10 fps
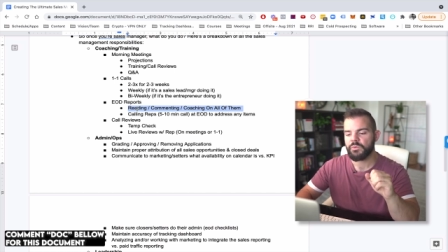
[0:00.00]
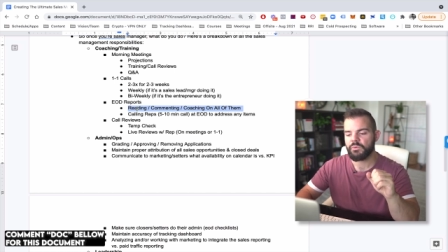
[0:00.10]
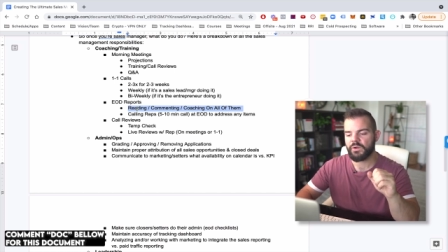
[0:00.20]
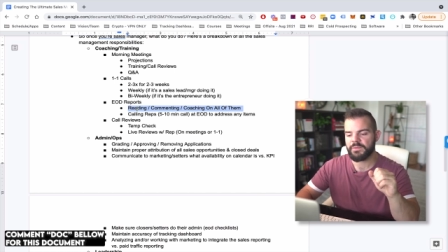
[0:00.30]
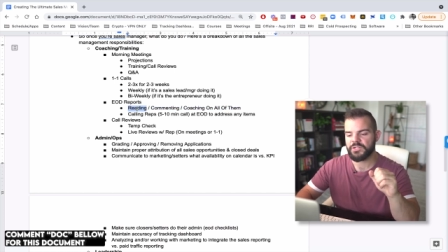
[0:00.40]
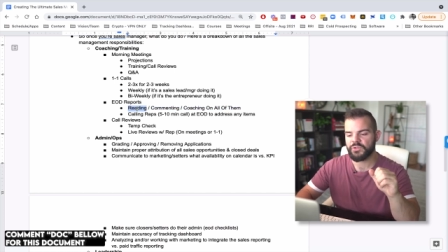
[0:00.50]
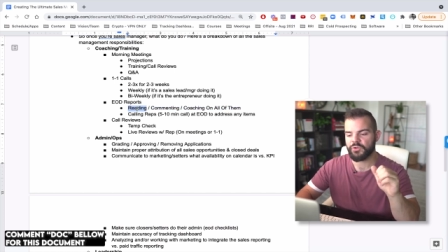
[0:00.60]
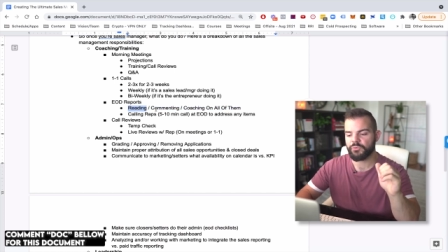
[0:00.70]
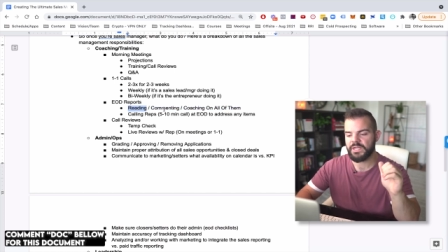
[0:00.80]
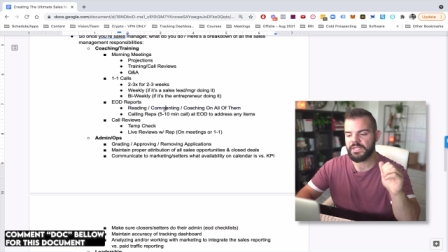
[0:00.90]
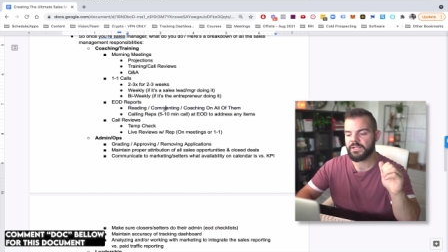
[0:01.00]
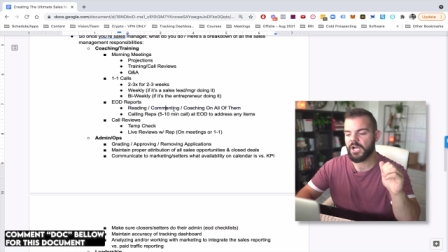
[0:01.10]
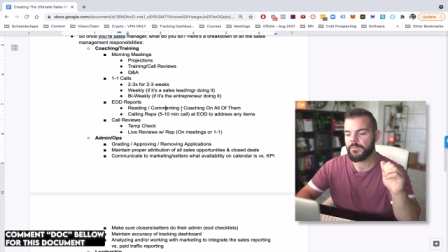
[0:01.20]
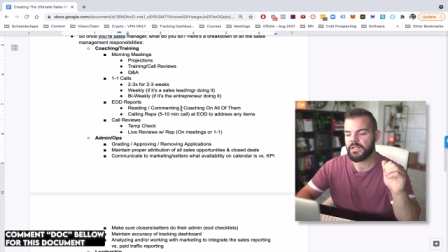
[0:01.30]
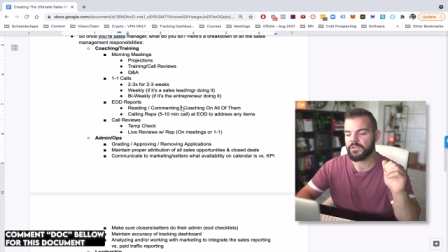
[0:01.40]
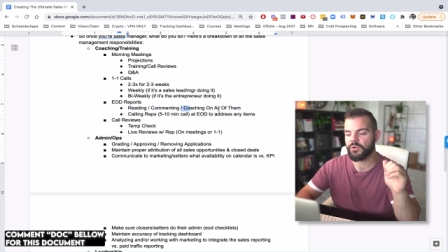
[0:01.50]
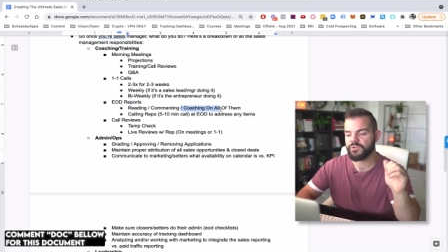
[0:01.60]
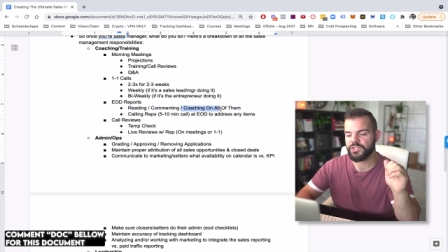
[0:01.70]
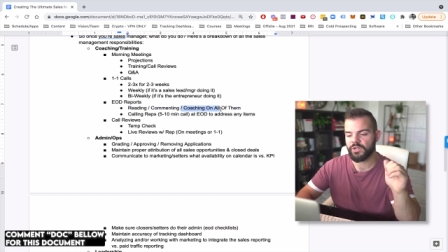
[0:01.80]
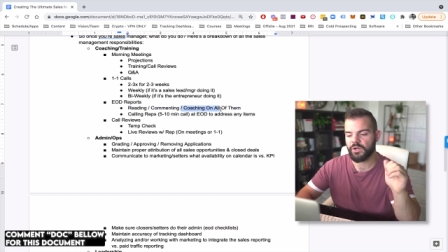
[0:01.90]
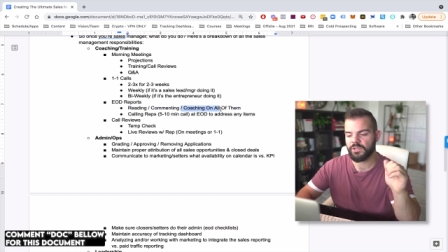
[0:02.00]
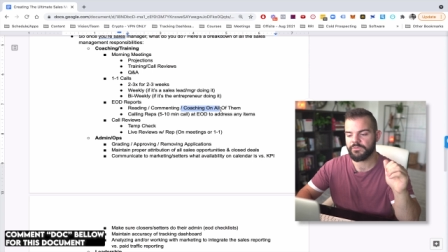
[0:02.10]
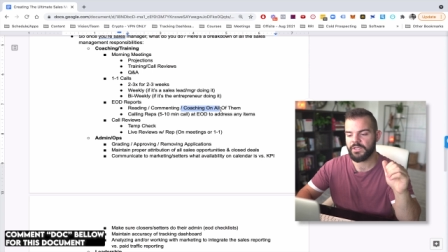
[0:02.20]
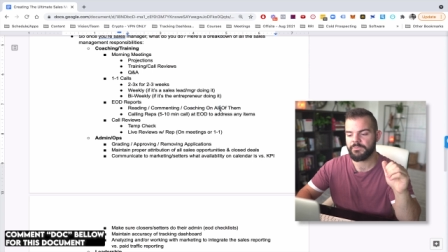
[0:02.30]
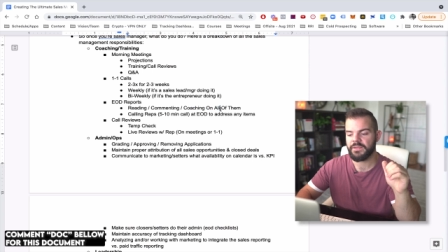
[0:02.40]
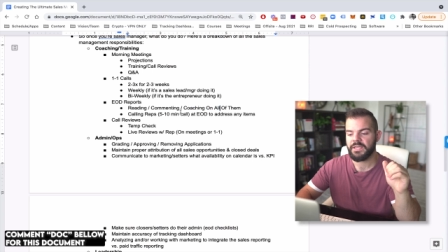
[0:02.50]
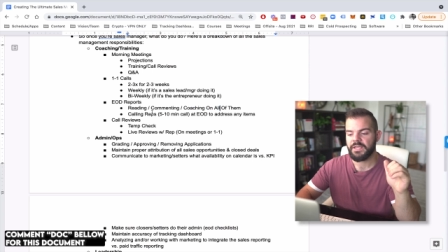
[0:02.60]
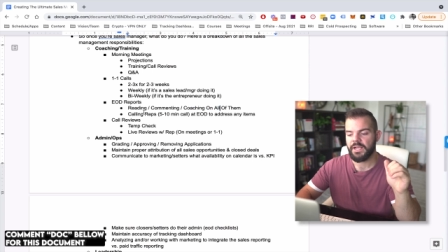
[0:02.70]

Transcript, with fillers: We want to make sure they're reading, commenting, coaching on all of them.